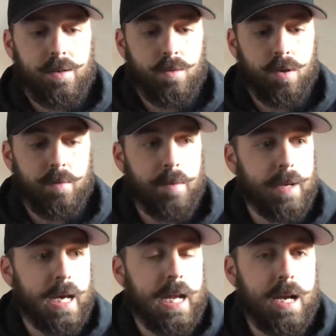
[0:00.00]
one of my
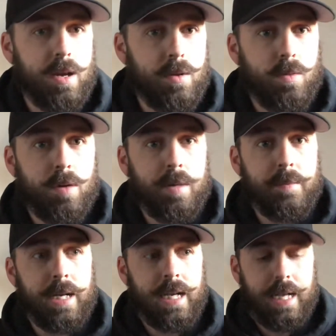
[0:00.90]
bad
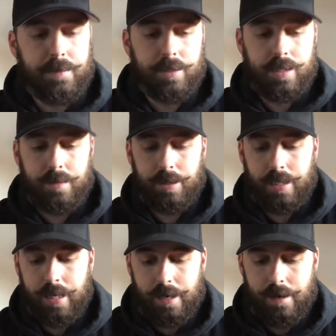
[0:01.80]
habits. How about
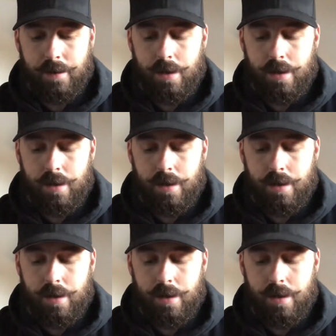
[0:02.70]
that?